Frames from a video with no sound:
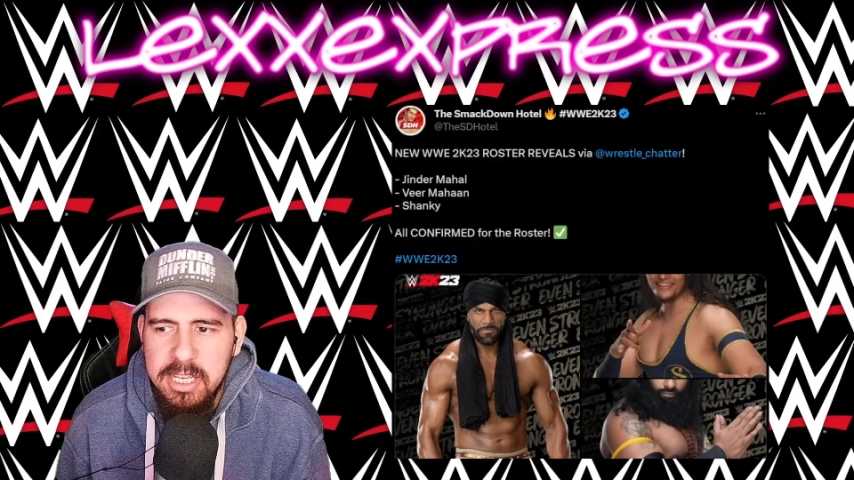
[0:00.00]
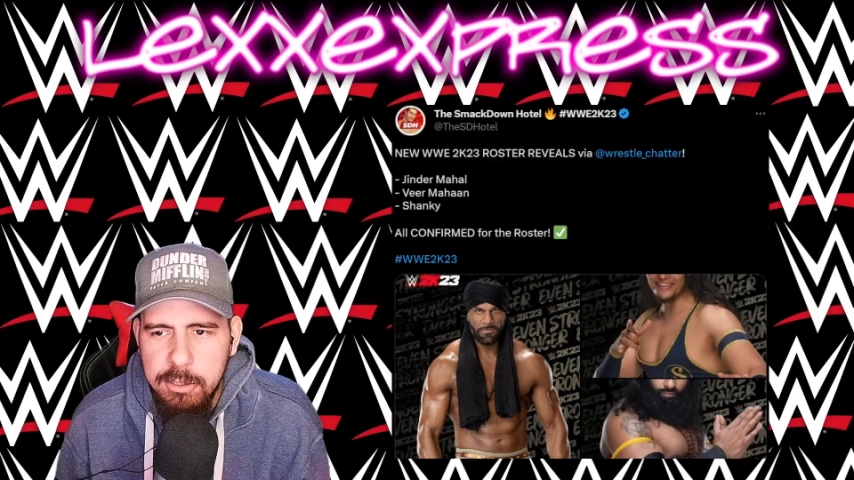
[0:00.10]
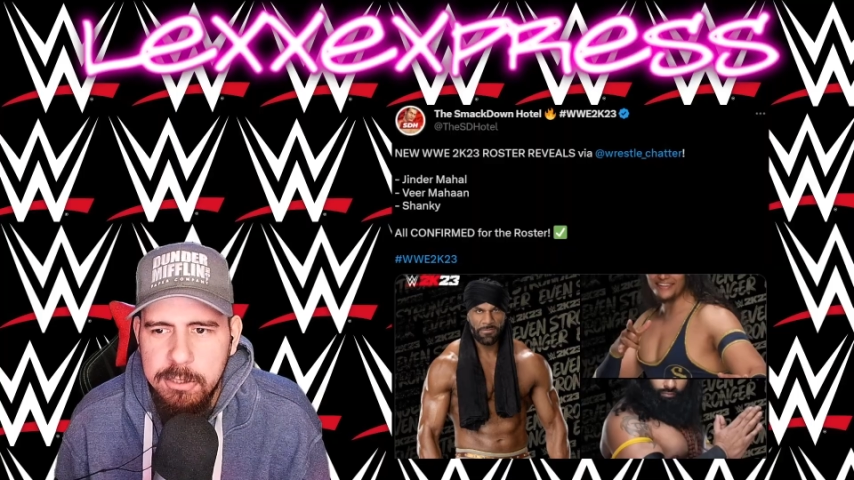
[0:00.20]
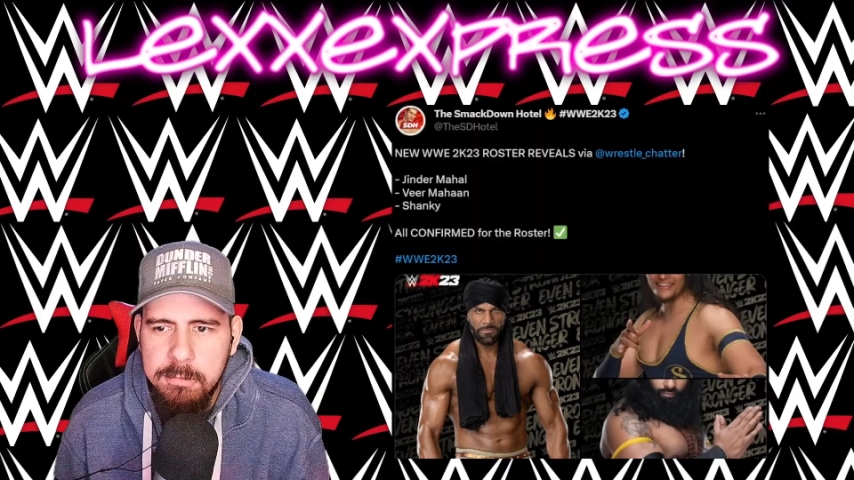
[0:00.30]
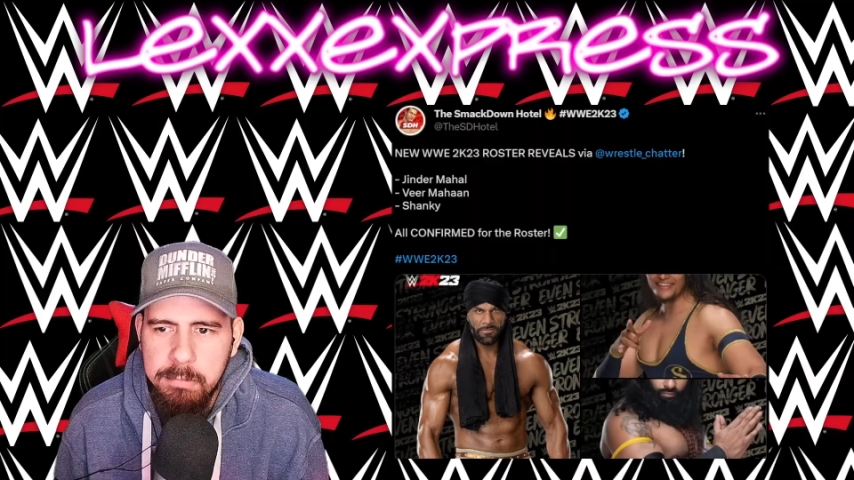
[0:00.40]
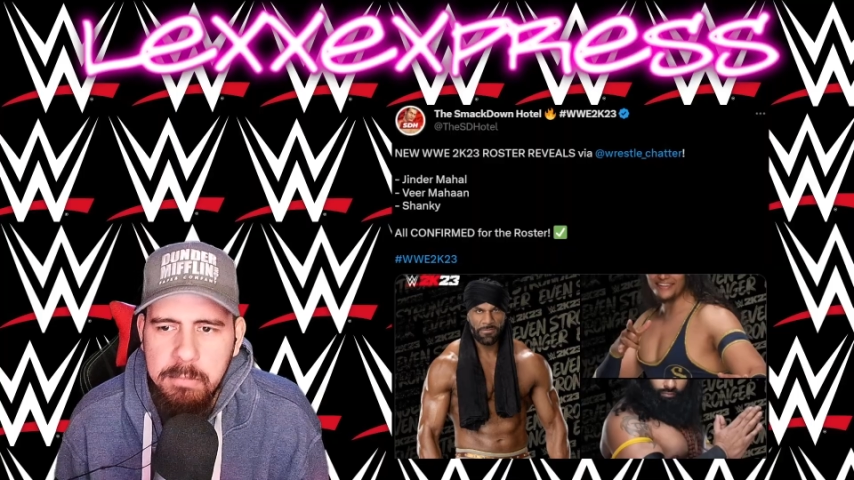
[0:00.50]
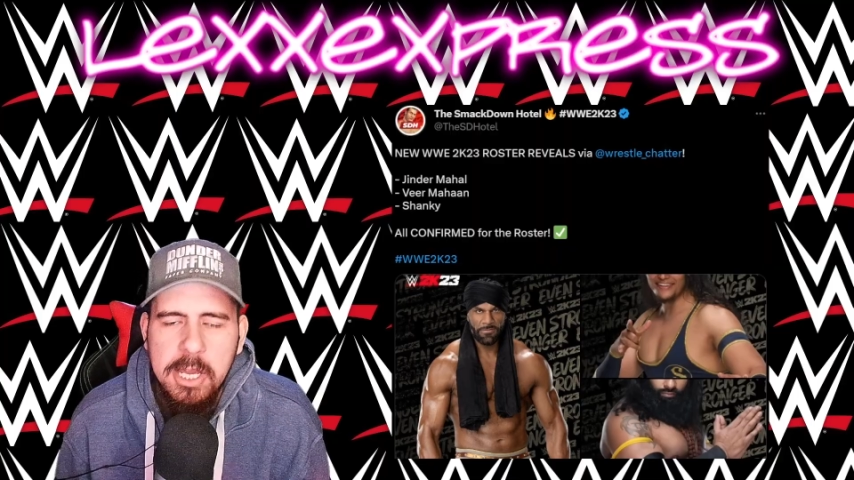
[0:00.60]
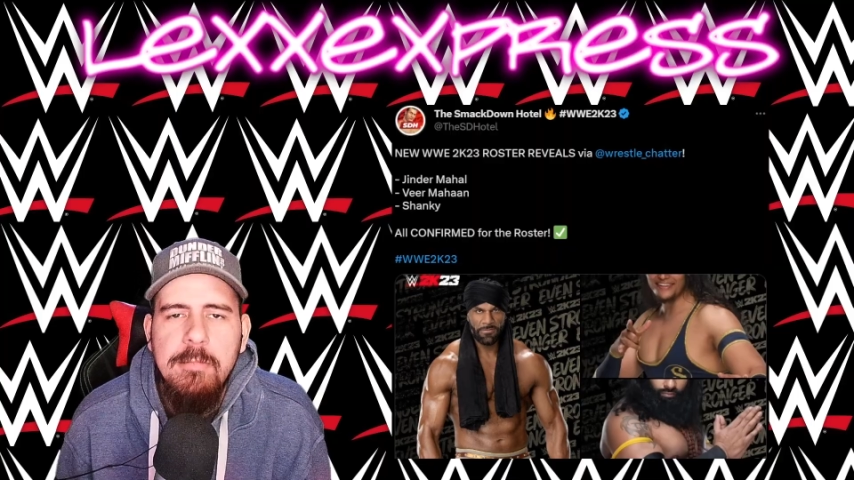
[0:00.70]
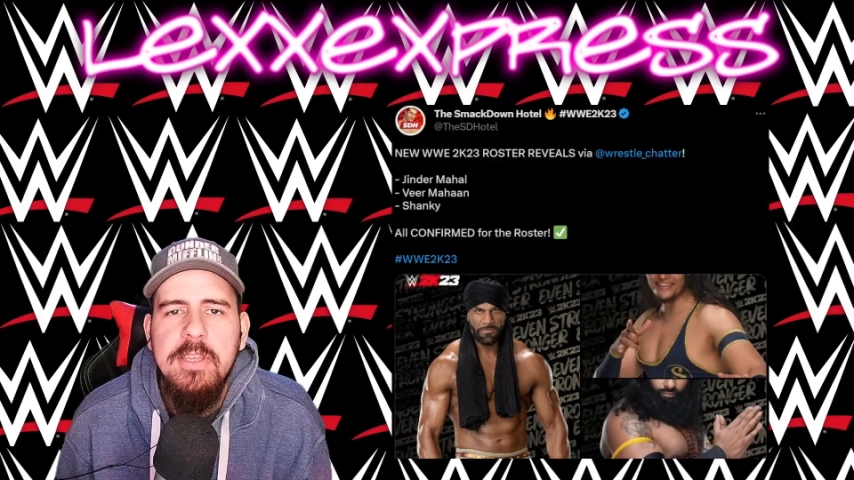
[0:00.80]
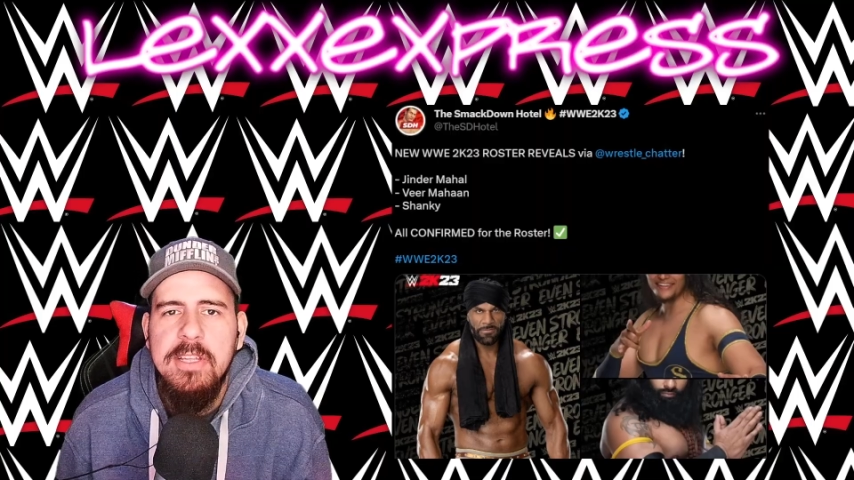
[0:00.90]
he was
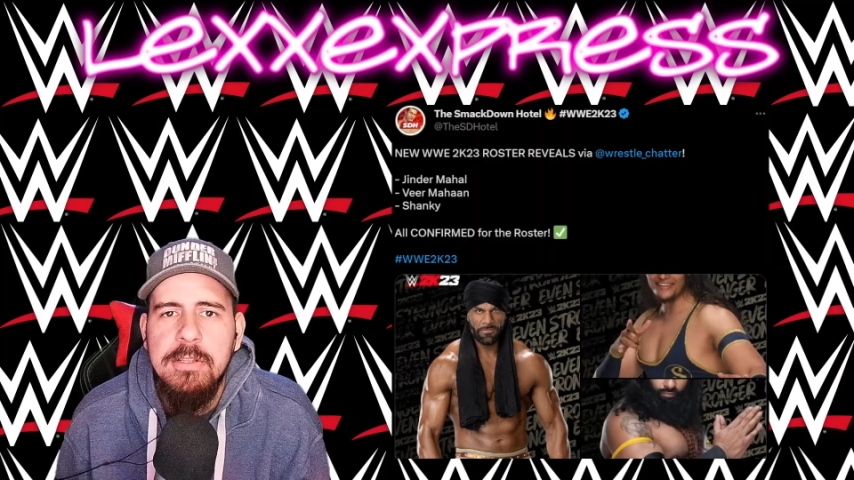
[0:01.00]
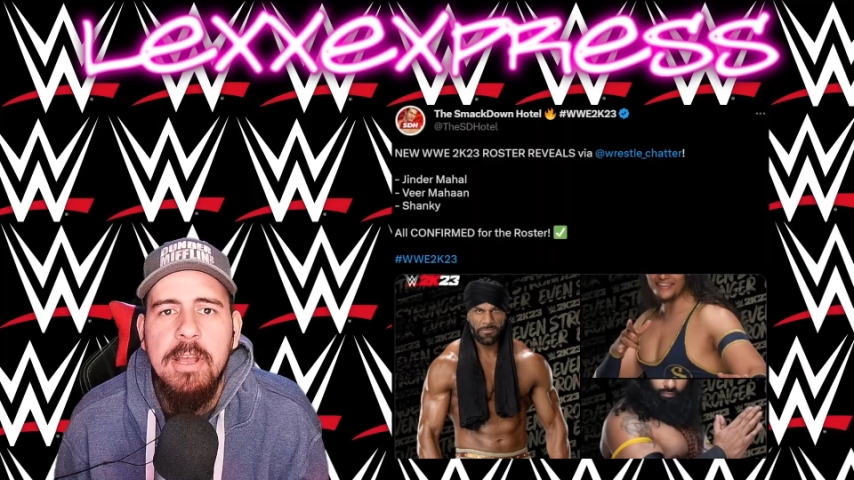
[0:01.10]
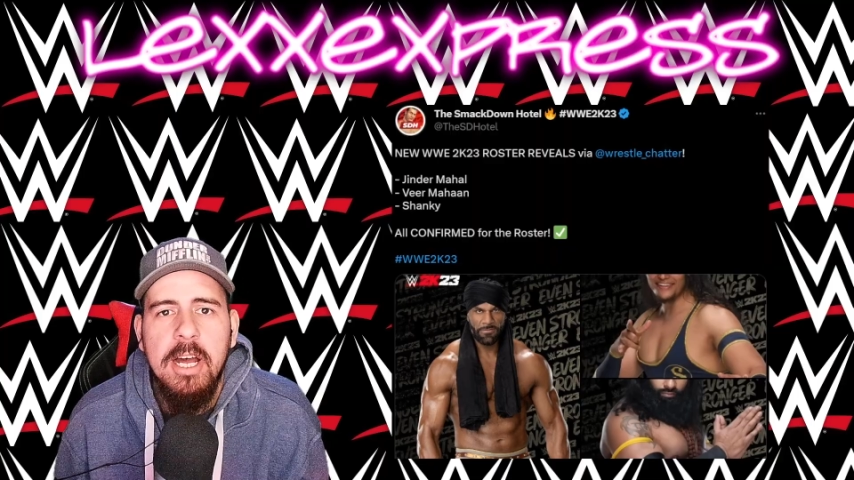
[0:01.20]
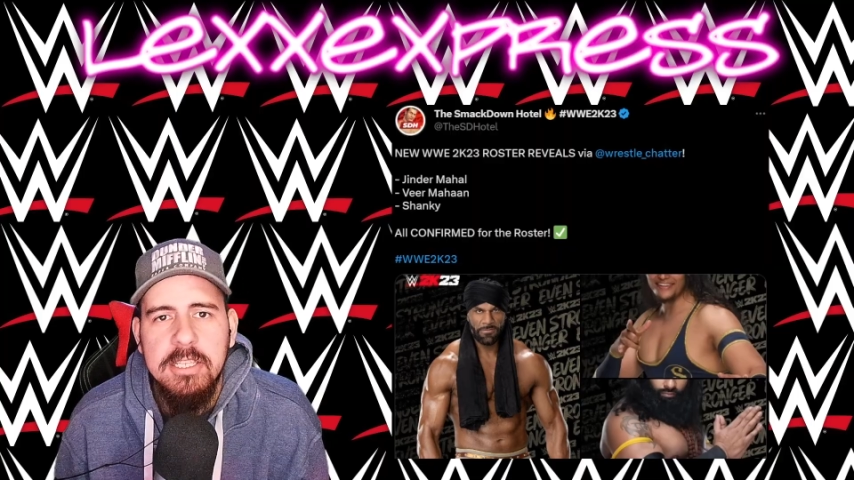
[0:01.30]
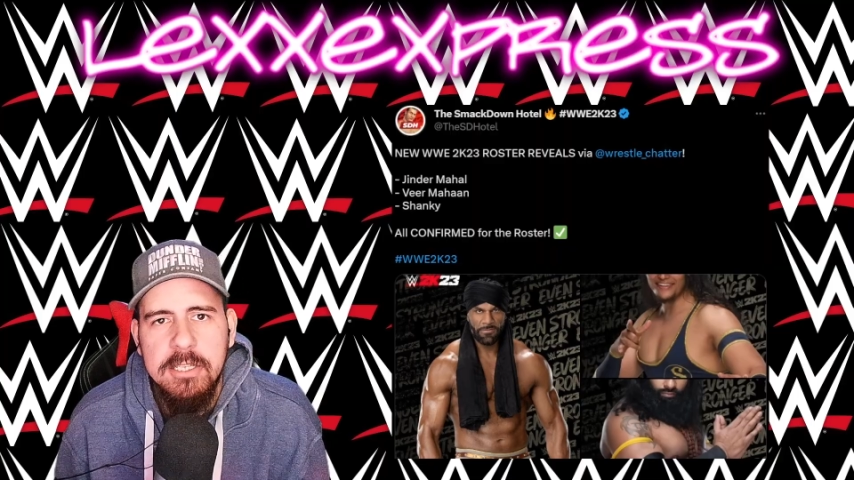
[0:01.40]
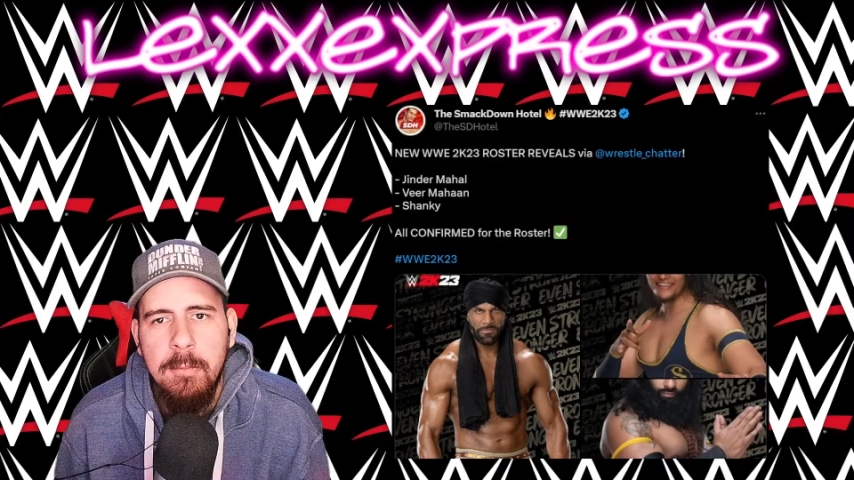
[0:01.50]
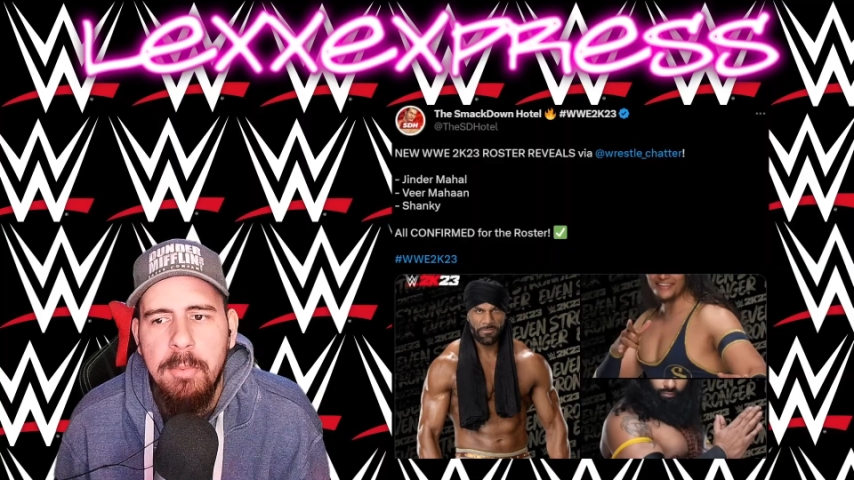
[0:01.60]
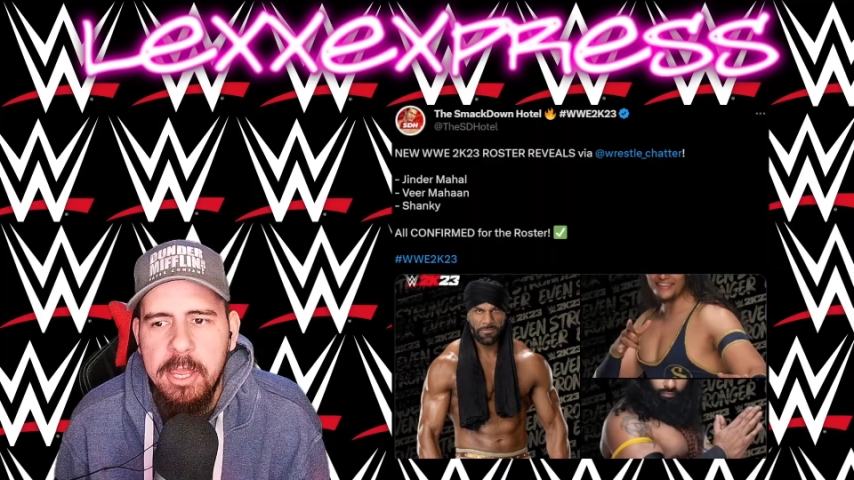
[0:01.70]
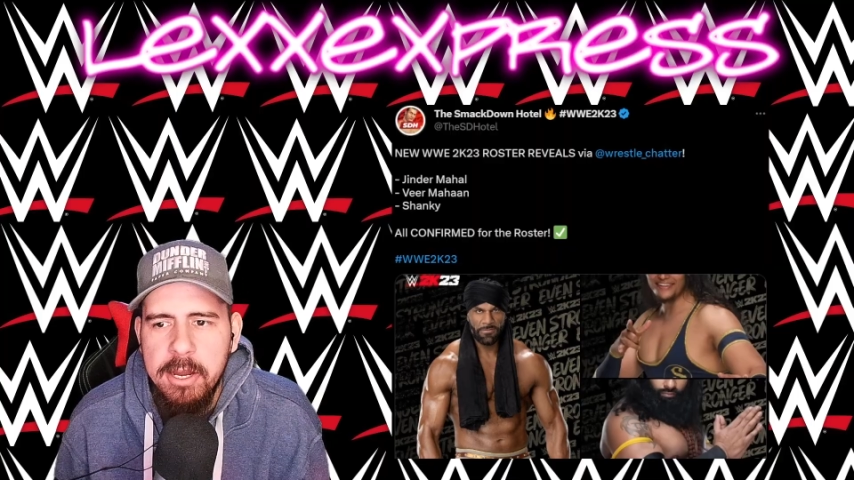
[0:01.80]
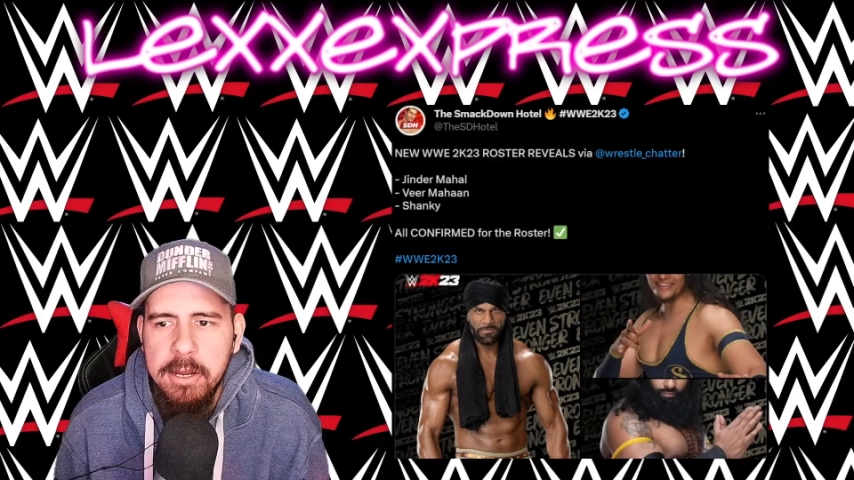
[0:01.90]
maybe the toss-up
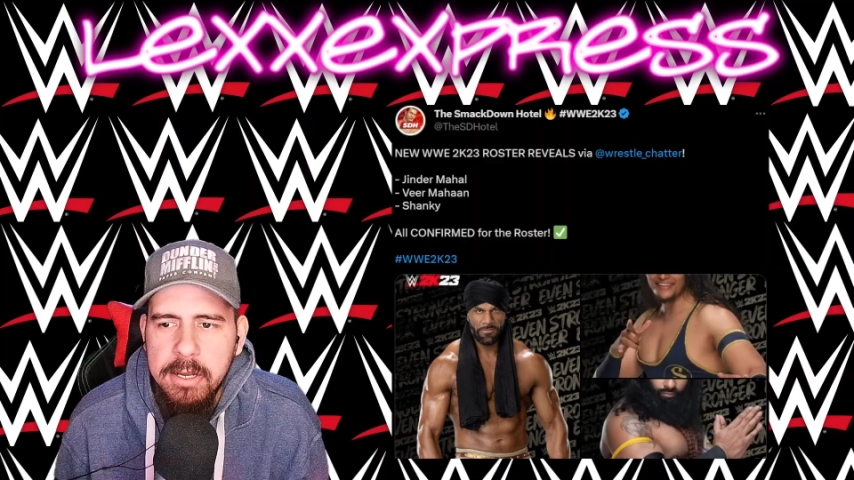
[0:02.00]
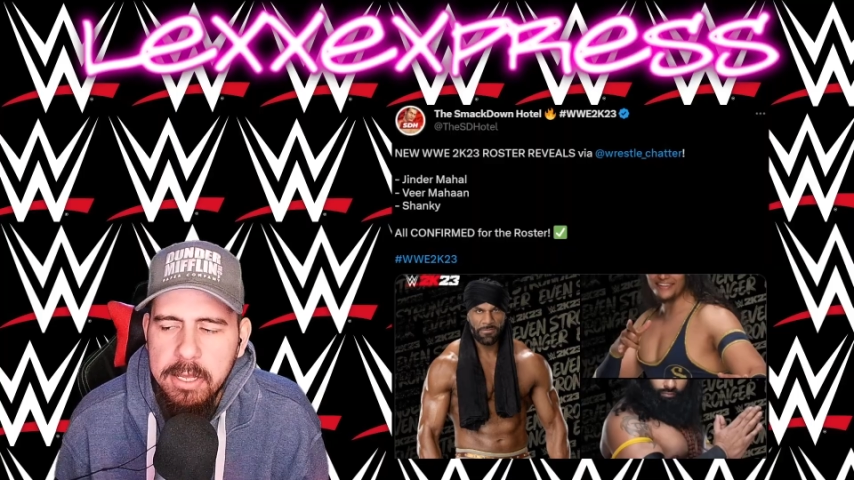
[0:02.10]
there,